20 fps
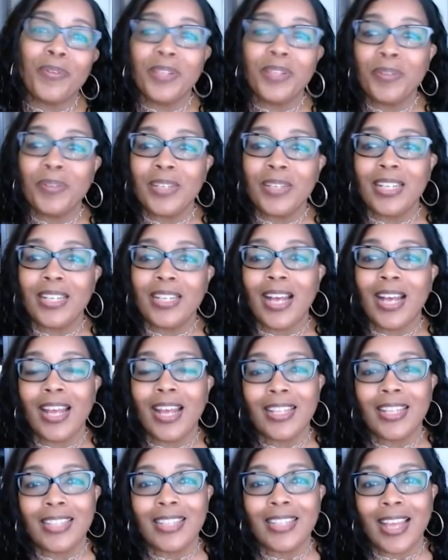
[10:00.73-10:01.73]
wanted to
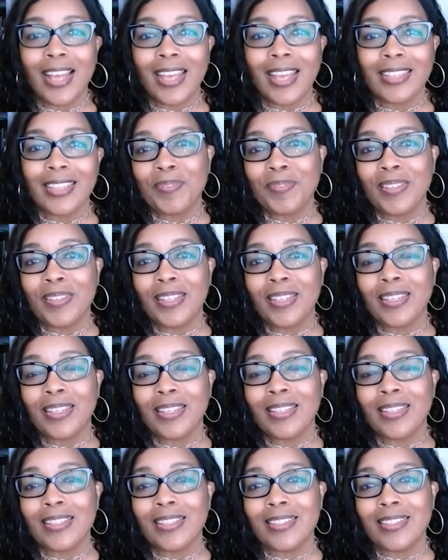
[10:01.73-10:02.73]
highlight in
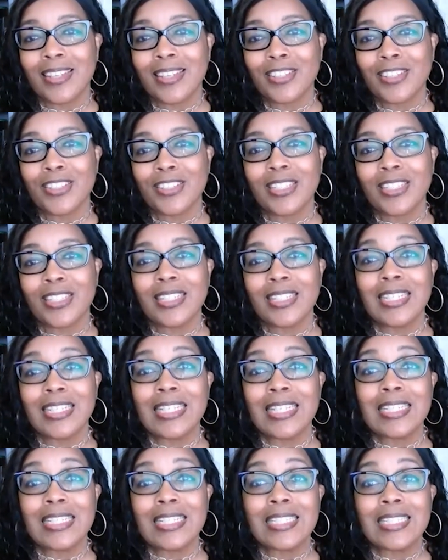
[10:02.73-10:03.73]
this session
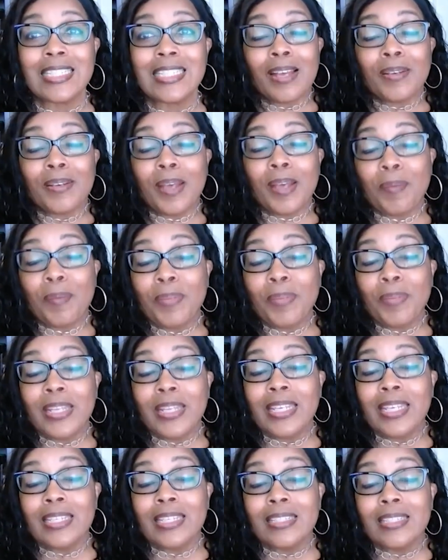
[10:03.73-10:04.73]
is
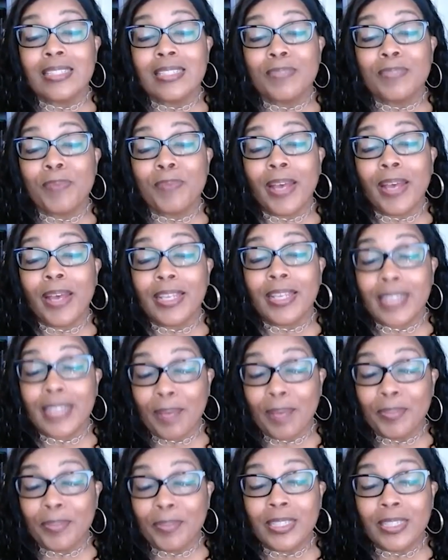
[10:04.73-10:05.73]
companies, by
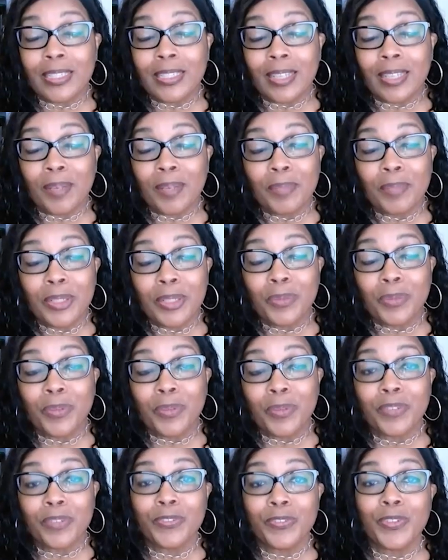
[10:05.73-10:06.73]
adapting blended
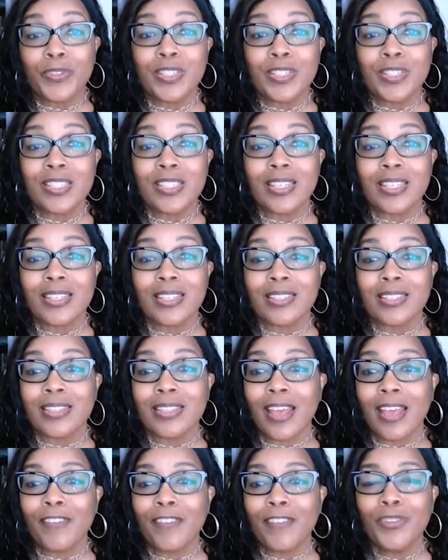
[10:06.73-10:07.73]
workforces,
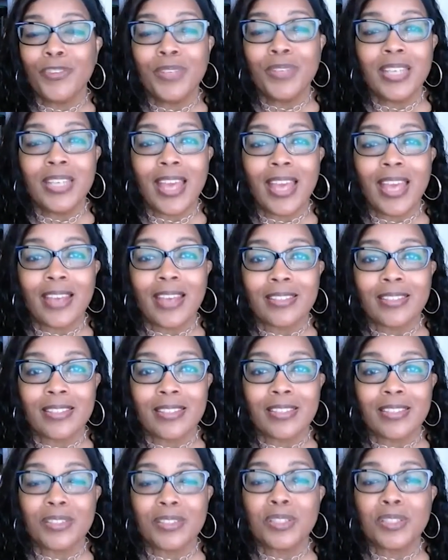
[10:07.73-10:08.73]
have unique
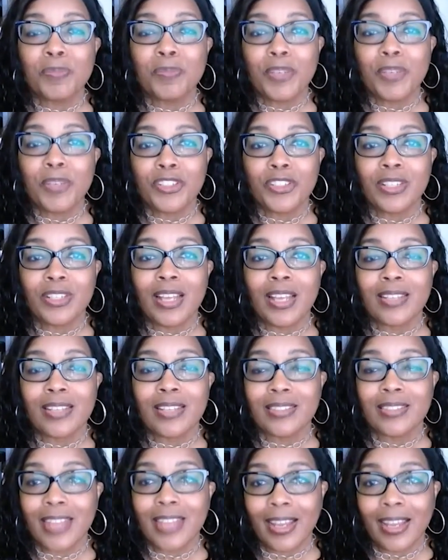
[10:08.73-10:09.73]
access to specialized
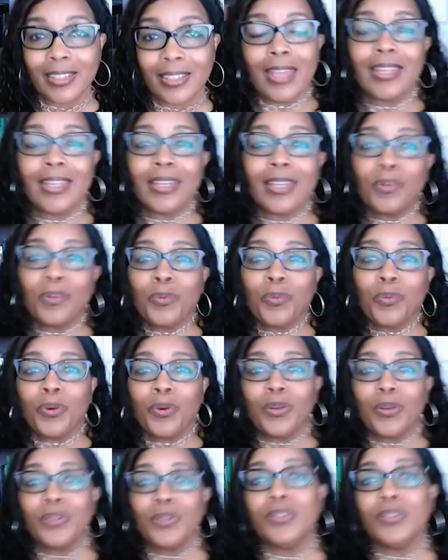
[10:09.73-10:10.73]
talent. In a
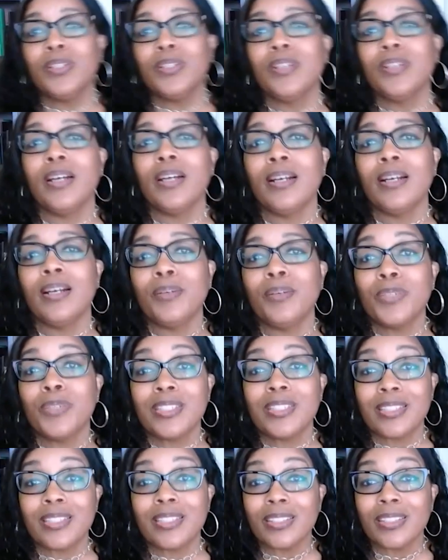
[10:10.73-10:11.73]
world where
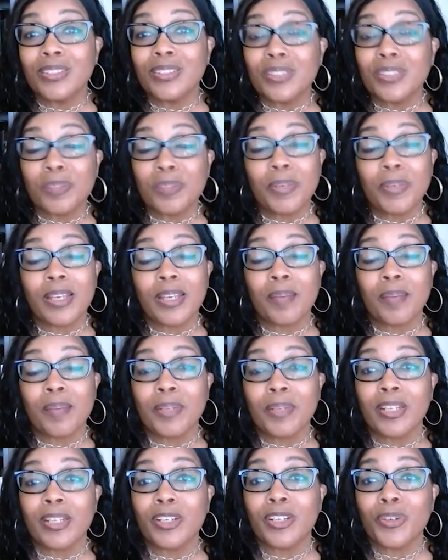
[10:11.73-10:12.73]
skills are
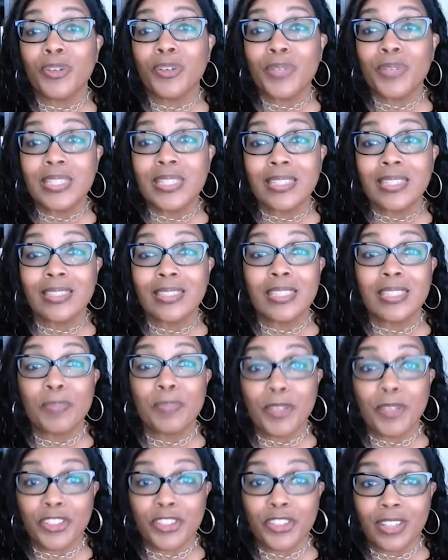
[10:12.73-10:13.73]
becoming increasingly
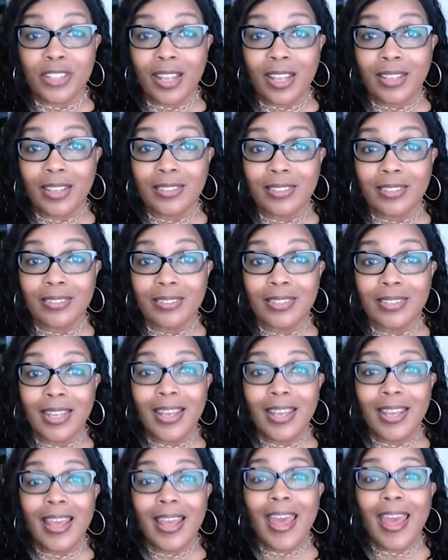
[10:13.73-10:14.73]
specialized,
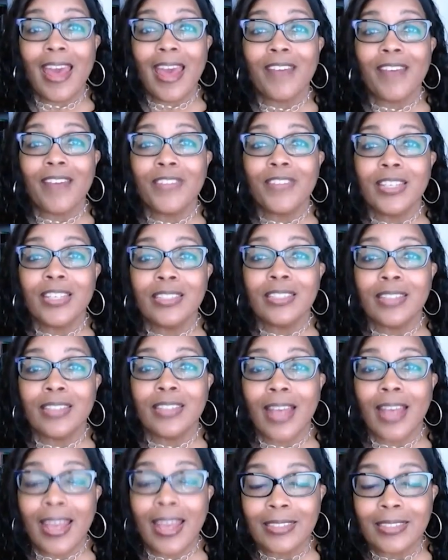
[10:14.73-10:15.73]
having
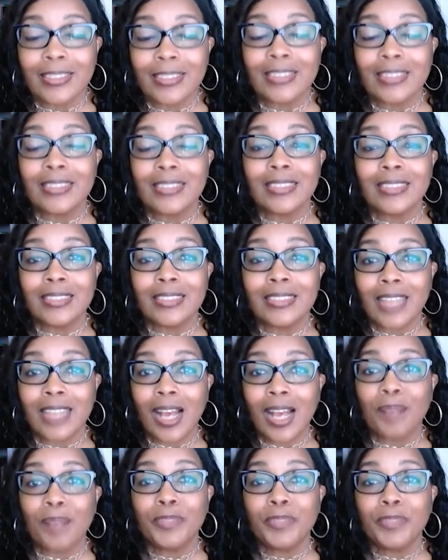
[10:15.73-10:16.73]
access to
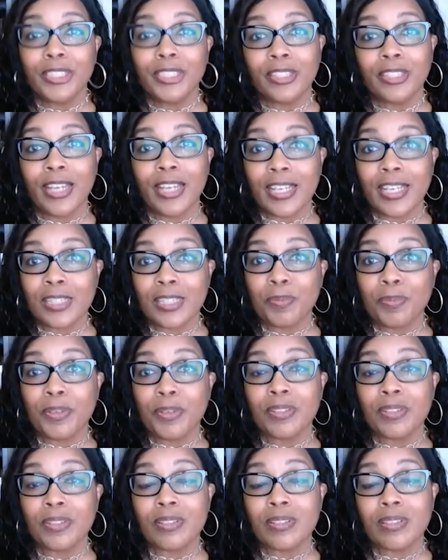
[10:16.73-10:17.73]
top tier
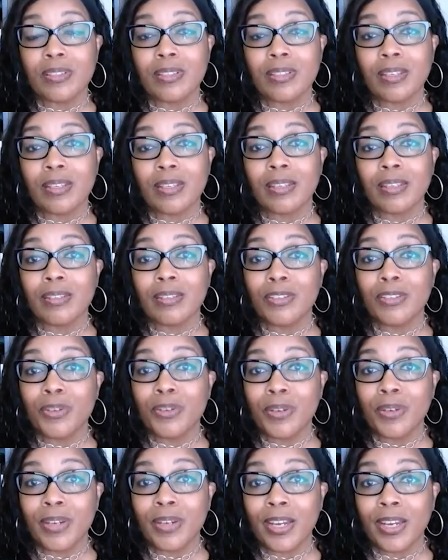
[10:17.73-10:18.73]
experts in
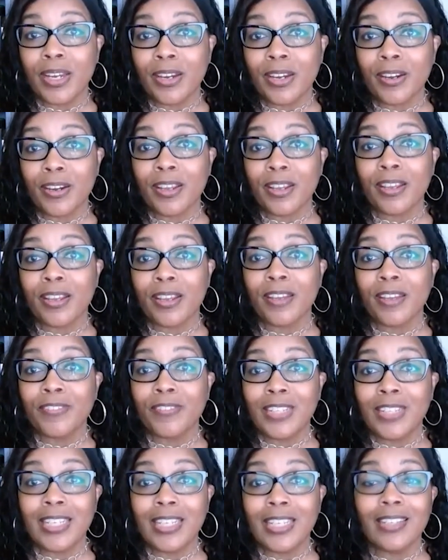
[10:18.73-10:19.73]
your area of
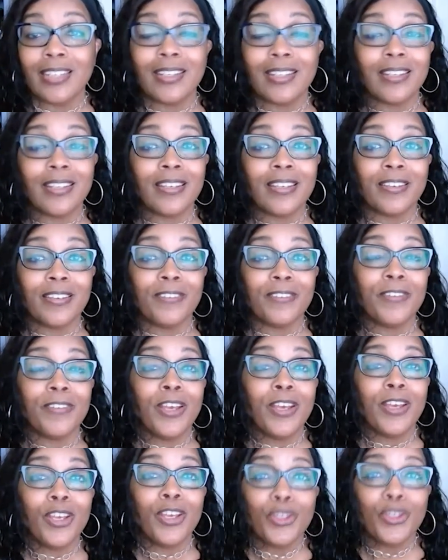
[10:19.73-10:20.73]
need can give
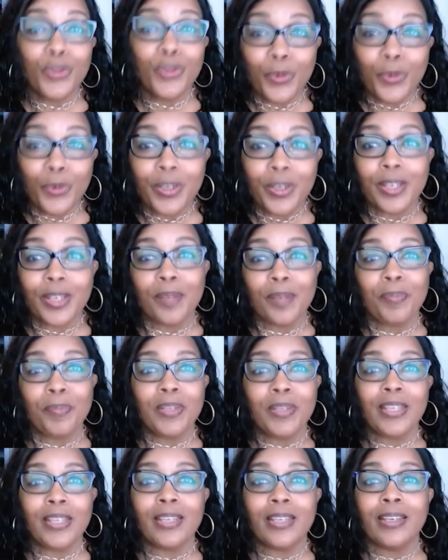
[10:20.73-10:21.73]
your
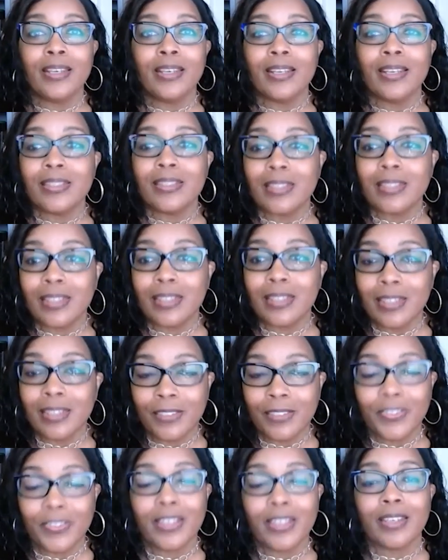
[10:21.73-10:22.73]
company a
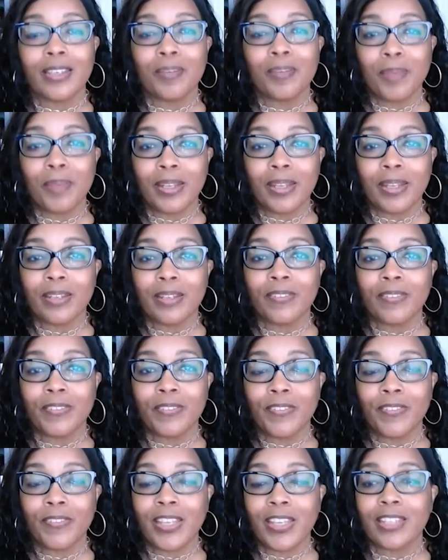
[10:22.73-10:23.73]
significant competitive
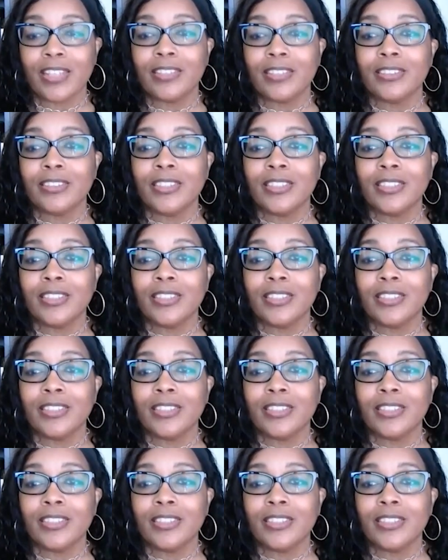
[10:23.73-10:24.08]
advantage.